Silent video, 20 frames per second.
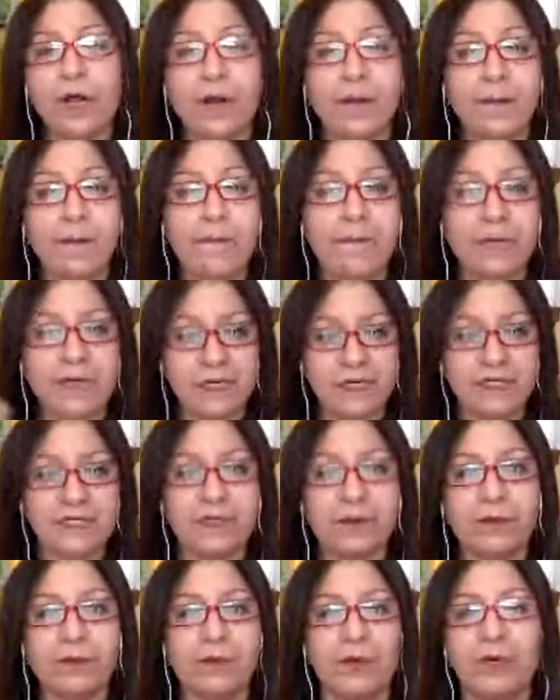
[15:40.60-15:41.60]
please
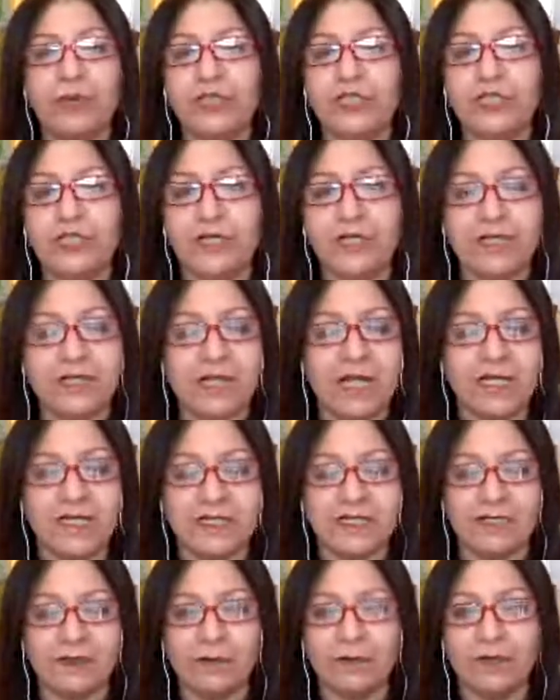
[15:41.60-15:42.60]
approach it as
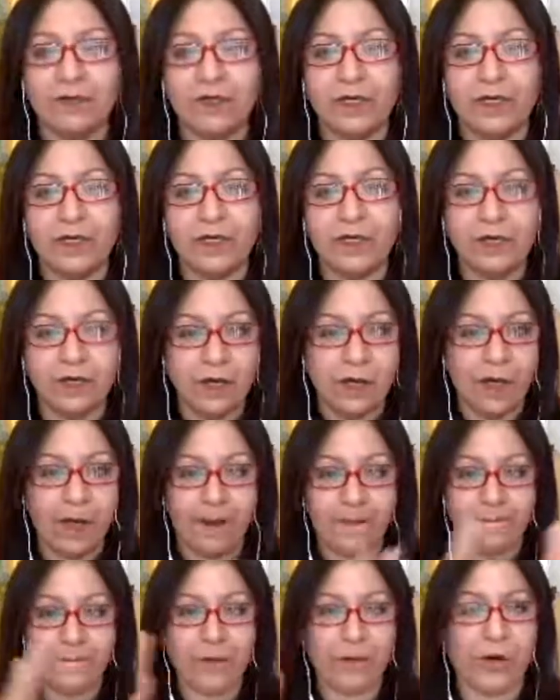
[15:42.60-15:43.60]
something
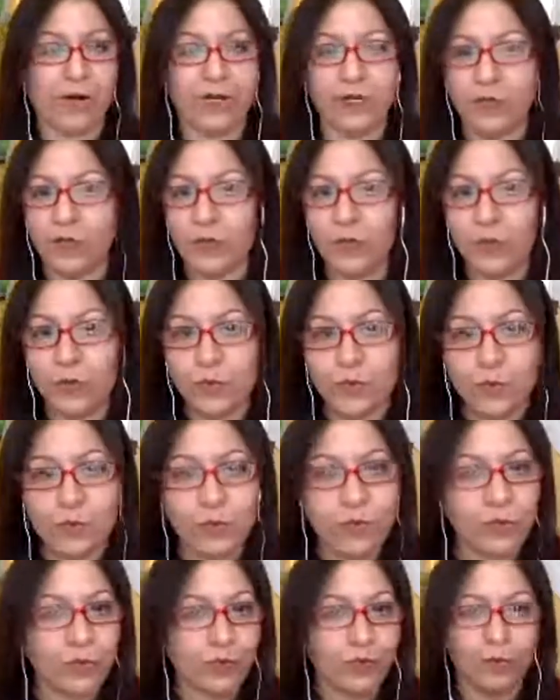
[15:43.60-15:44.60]
brand new,
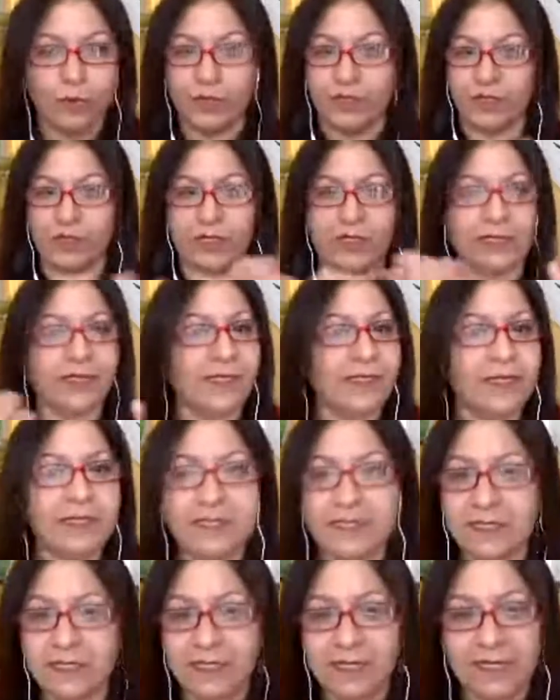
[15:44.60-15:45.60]
with a clean
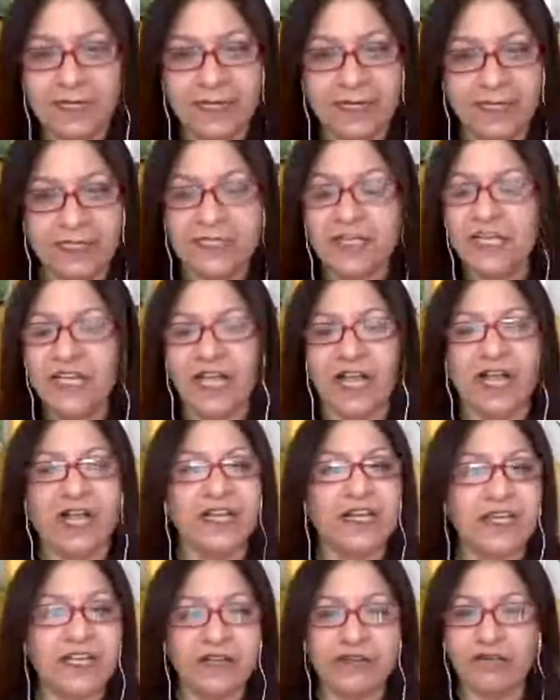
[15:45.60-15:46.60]
slate,
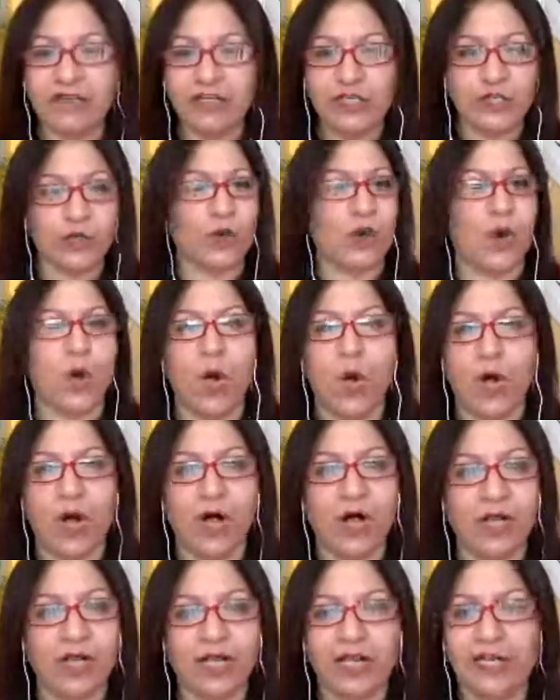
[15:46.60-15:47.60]
and give it your
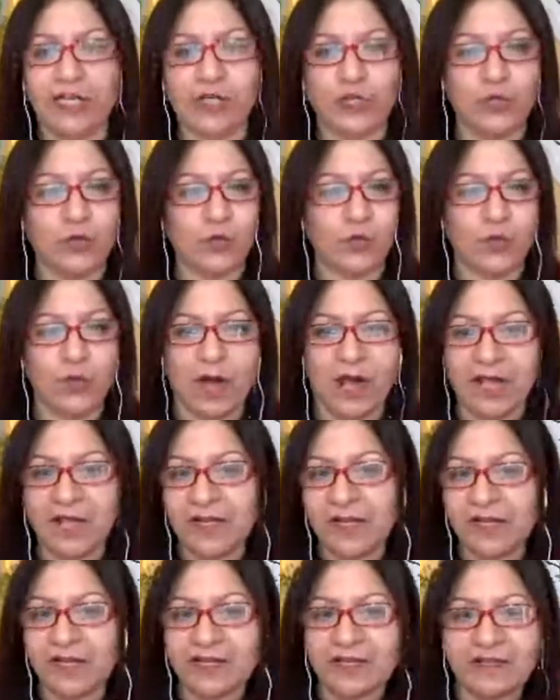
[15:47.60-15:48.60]
all and try
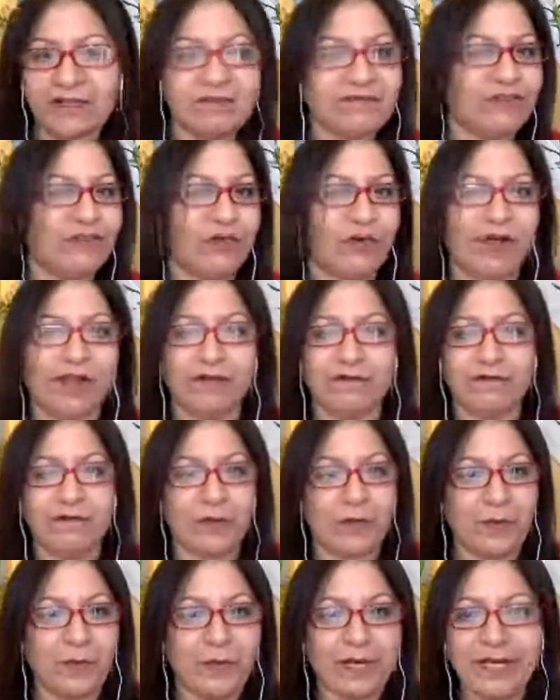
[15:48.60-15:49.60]
it. Try it for
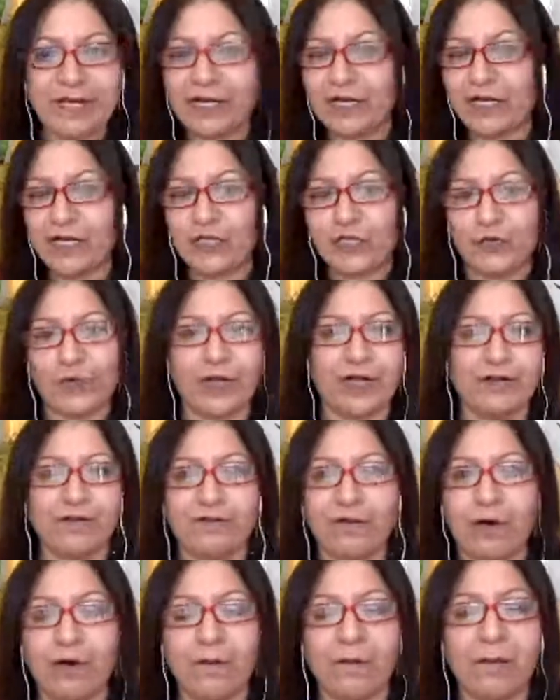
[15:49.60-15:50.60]
a week, try it
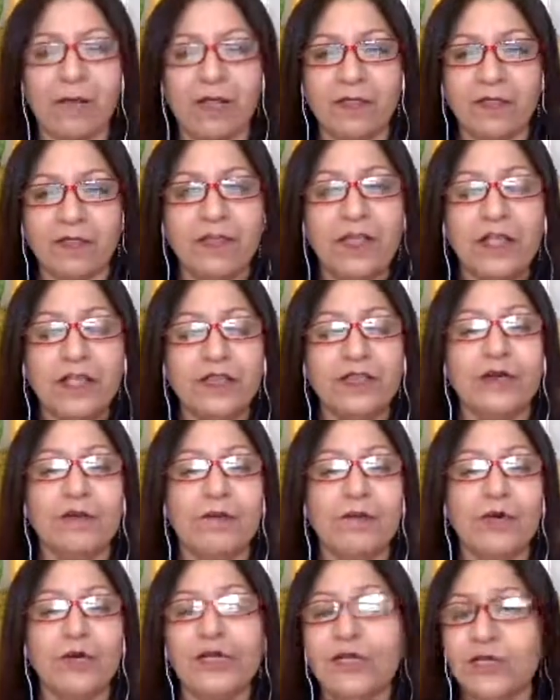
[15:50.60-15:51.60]
for a month. The
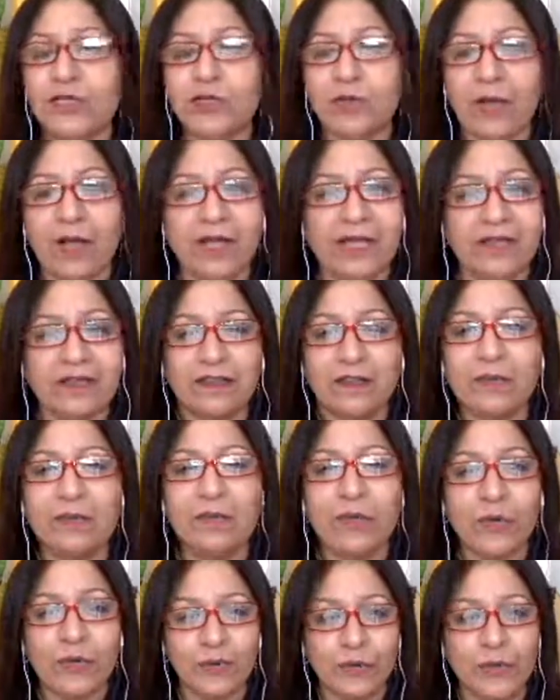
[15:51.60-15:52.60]
more you try it, the
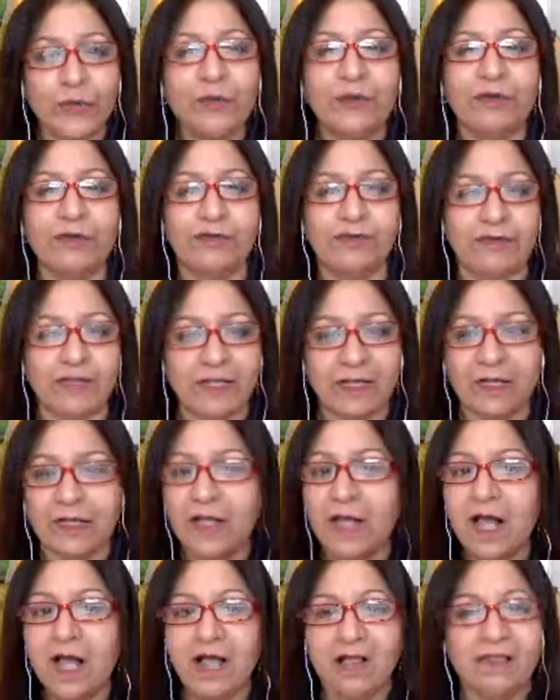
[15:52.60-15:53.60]
more you will feel
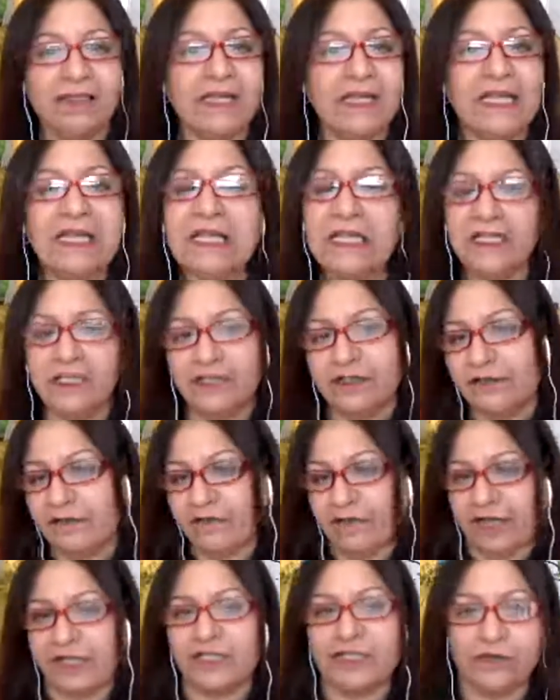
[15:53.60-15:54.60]
the healing
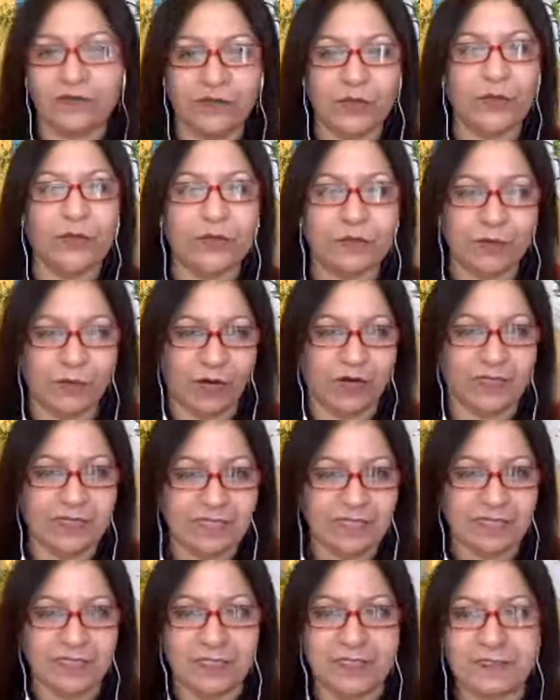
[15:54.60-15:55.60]
effects of those
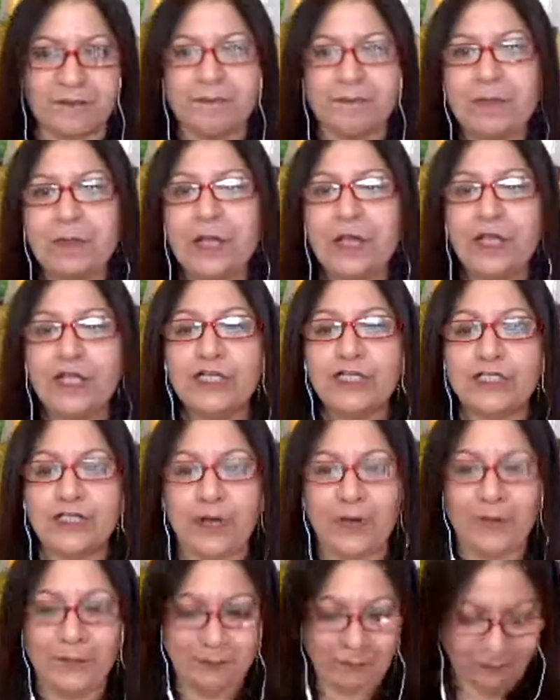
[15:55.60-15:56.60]
practices.
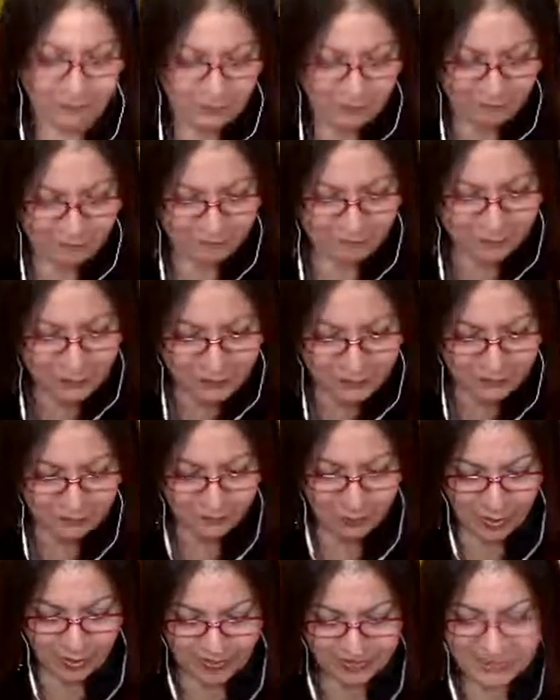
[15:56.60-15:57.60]
So the first
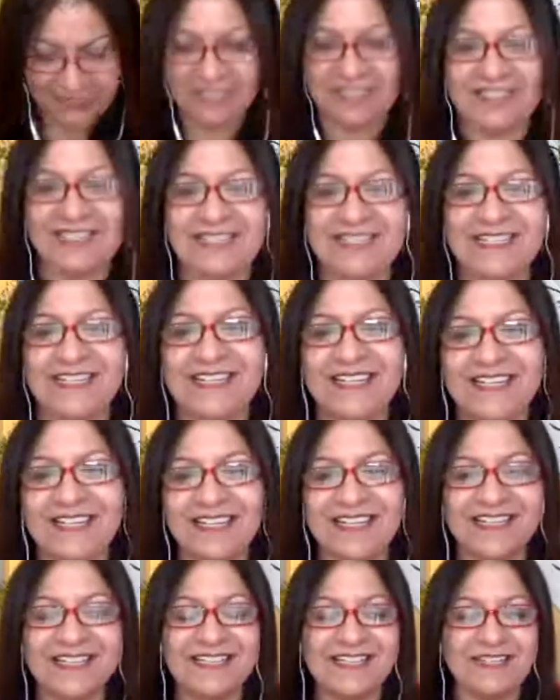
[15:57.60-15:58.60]
practice
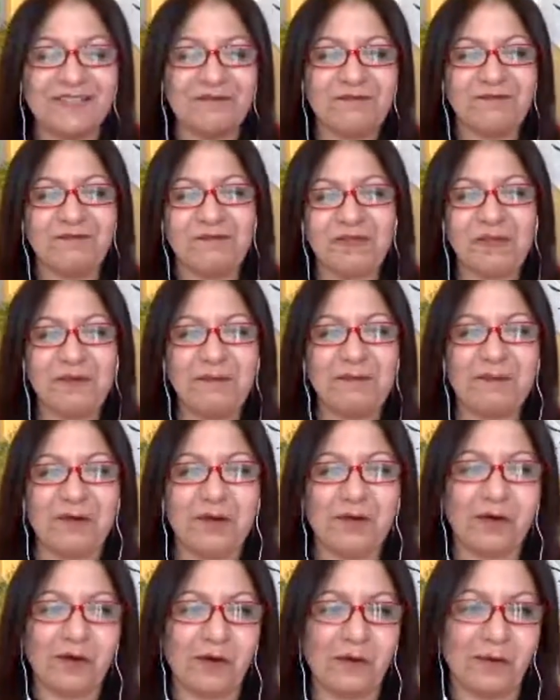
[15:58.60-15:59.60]
is
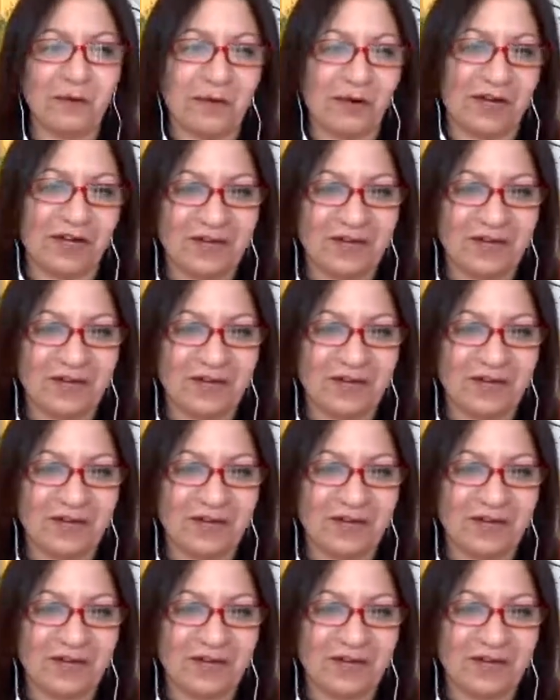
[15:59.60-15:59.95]
mirror work.